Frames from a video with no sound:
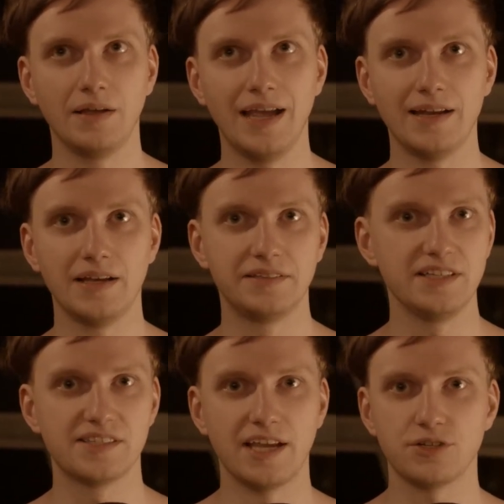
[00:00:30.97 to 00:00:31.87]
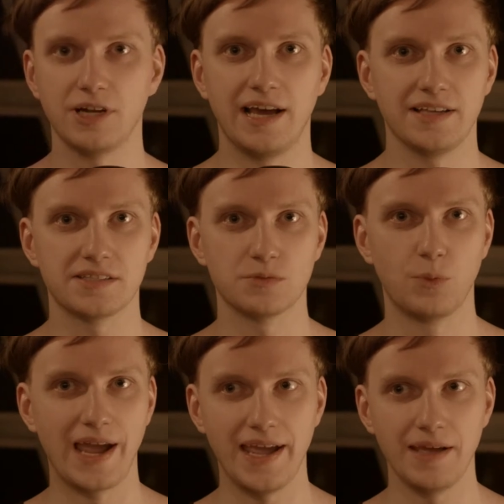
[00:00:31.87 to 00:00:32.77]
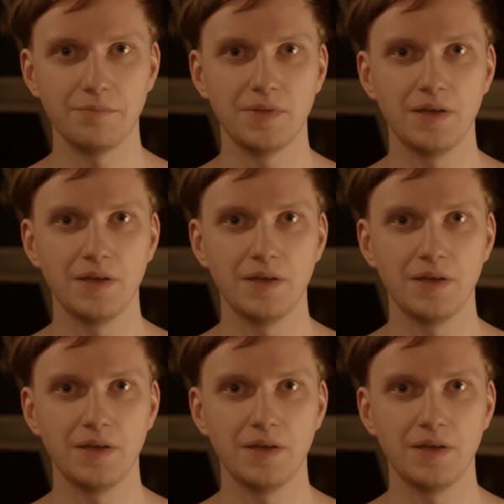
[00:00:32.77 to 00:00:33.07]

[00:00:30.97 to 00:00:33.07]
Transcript: in a decentralized way.